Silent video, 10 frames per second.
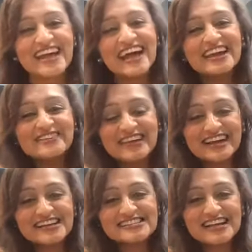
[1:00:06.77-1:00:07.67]
Anyway,
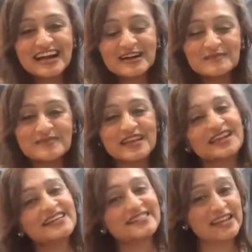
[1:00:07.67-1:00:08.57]
guys,
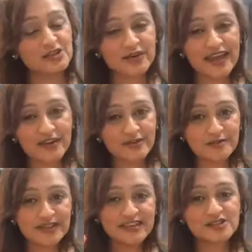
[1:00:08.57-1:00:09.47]
thanks for hanging with
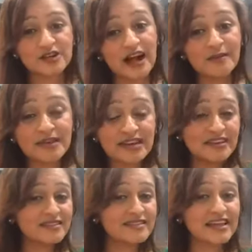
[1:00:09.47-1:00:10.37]
me. Thanks for
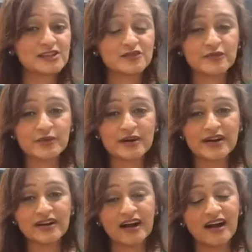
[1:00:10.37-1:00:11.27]
commenting. Thanks
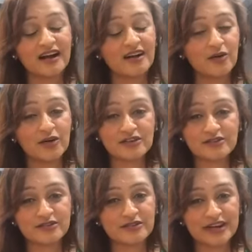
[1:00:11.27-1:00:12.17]
for all
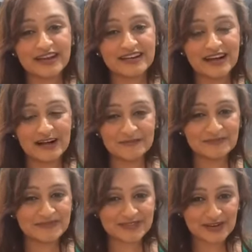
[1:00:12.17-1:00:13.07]
your great
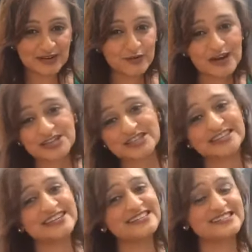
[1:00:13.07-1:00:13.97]

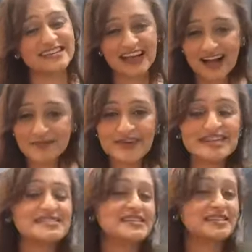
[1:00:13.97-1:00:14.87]
questions and
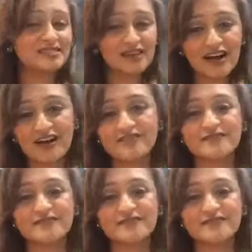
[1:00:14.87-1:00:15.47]
comments and love.